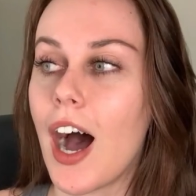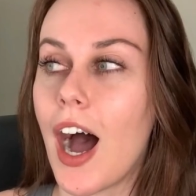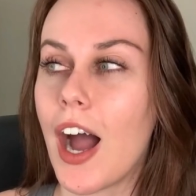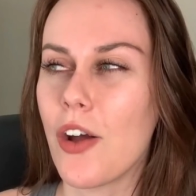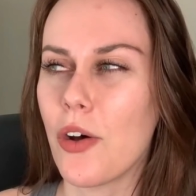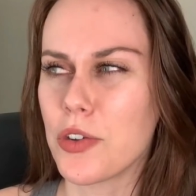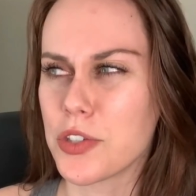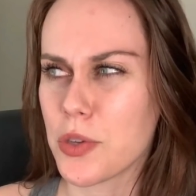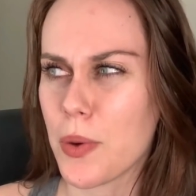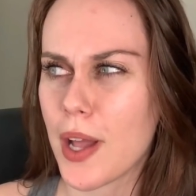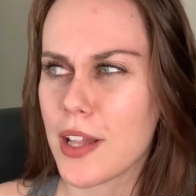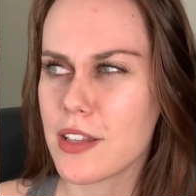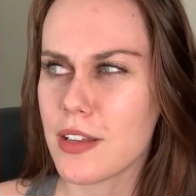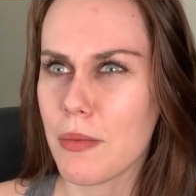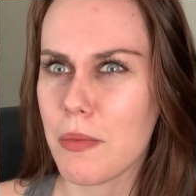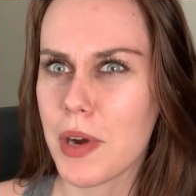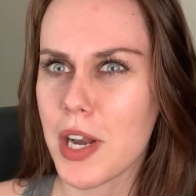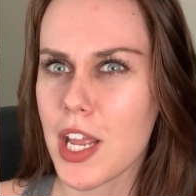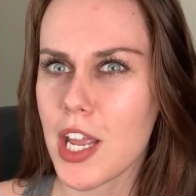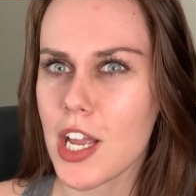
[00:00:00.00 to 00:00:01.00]
I also had
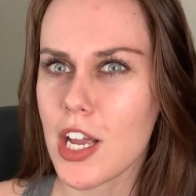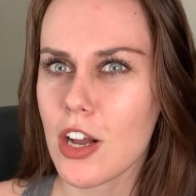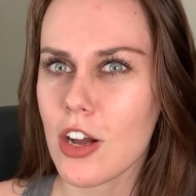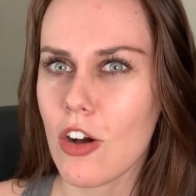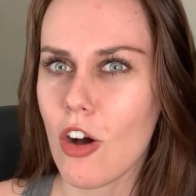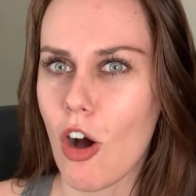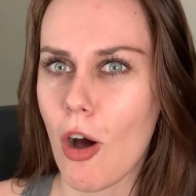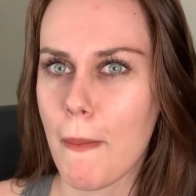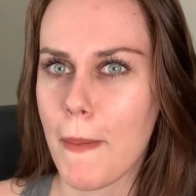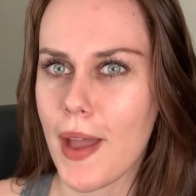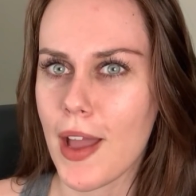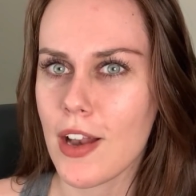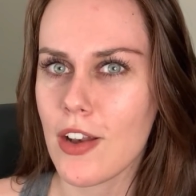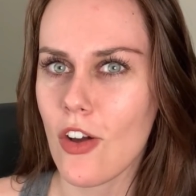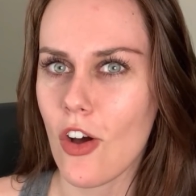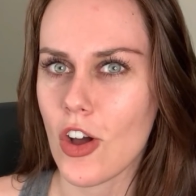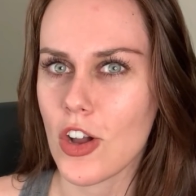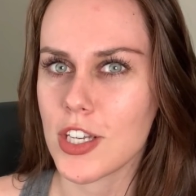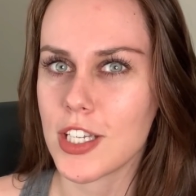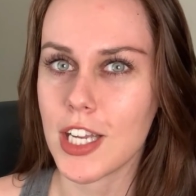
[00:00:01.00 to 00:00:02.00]
somebody comment
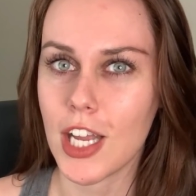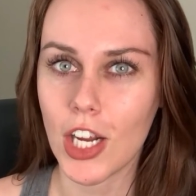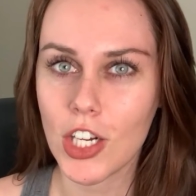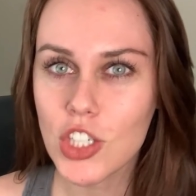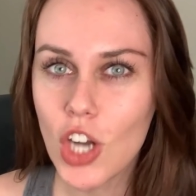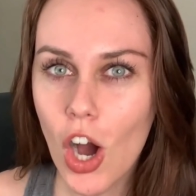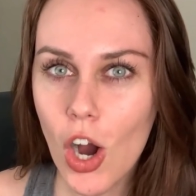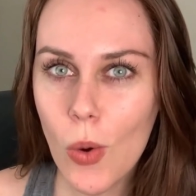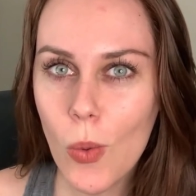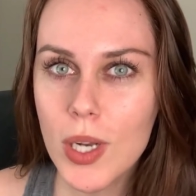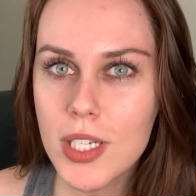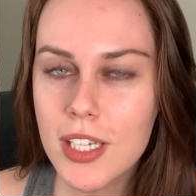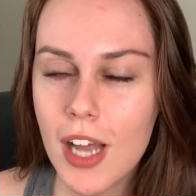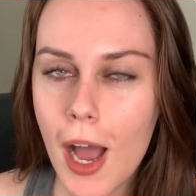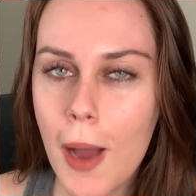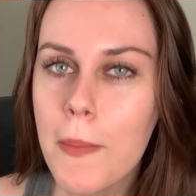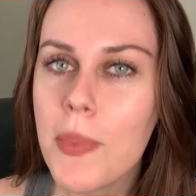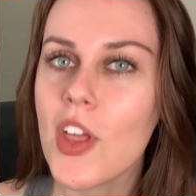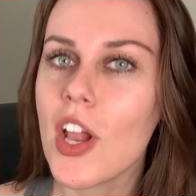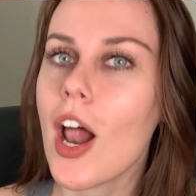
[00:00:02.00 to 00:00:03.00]
on TikTok one
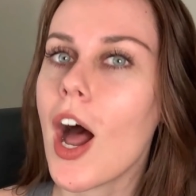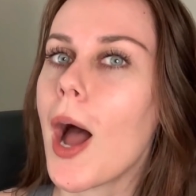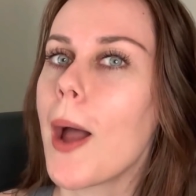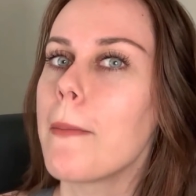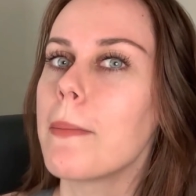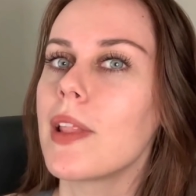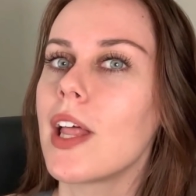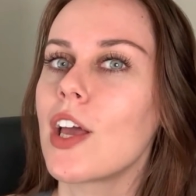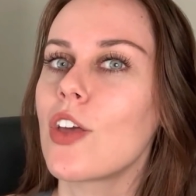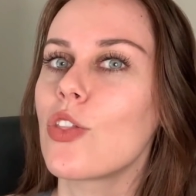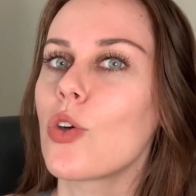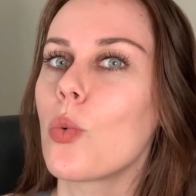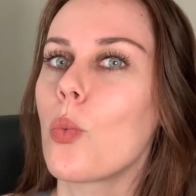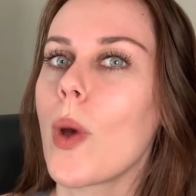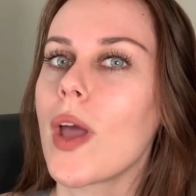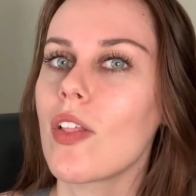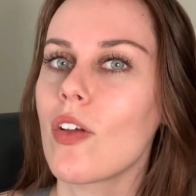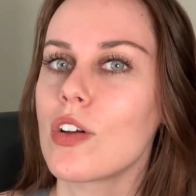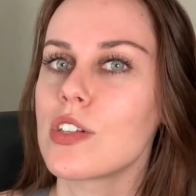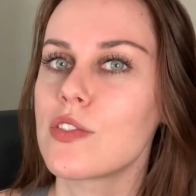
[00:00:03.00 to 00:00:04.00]
time that I'm like the
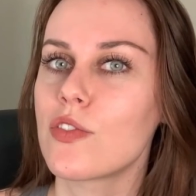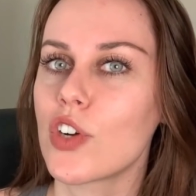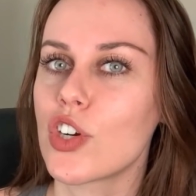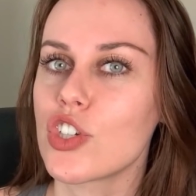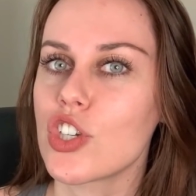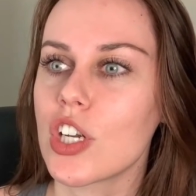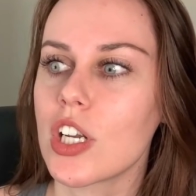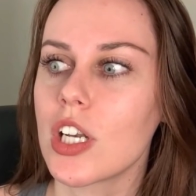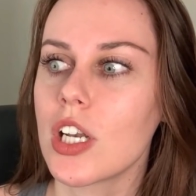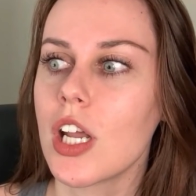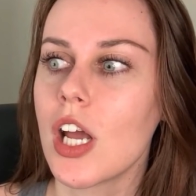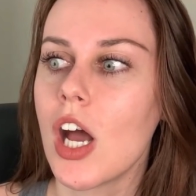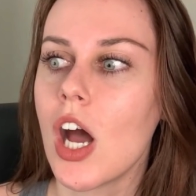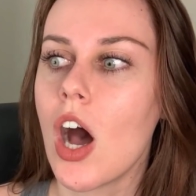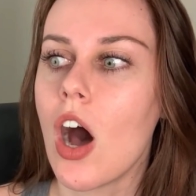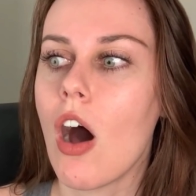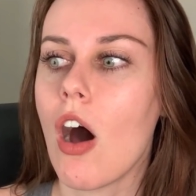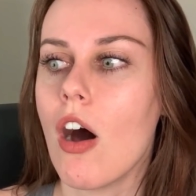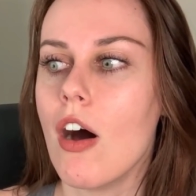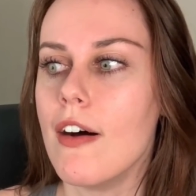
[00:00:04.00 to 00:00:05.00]
weight loss version
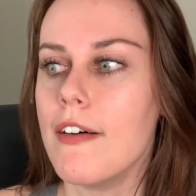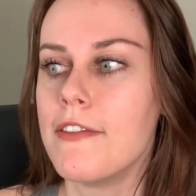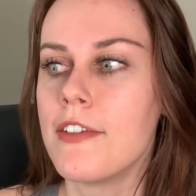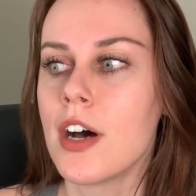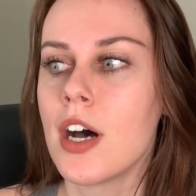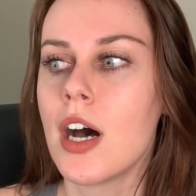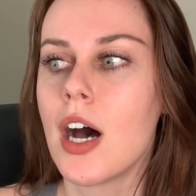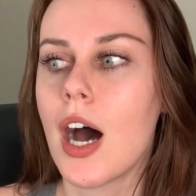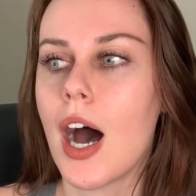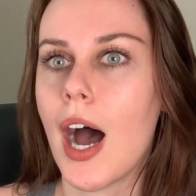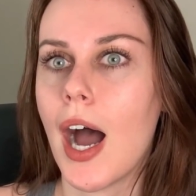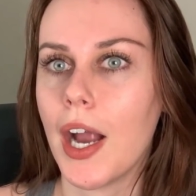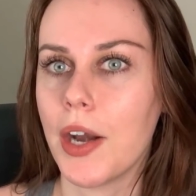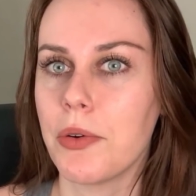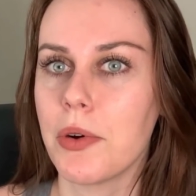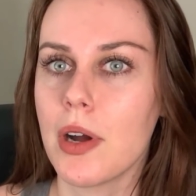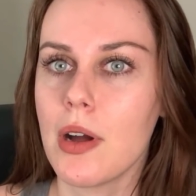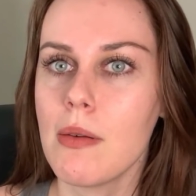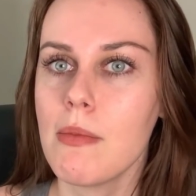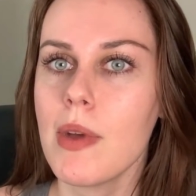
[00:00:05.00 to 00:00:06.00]
of
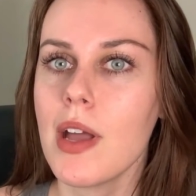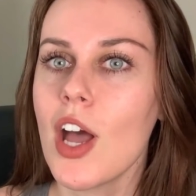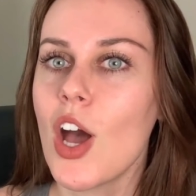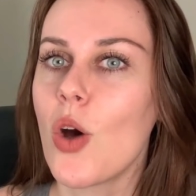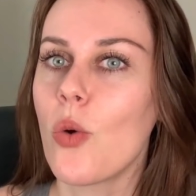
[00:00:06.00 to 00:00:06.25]
HIIFYM,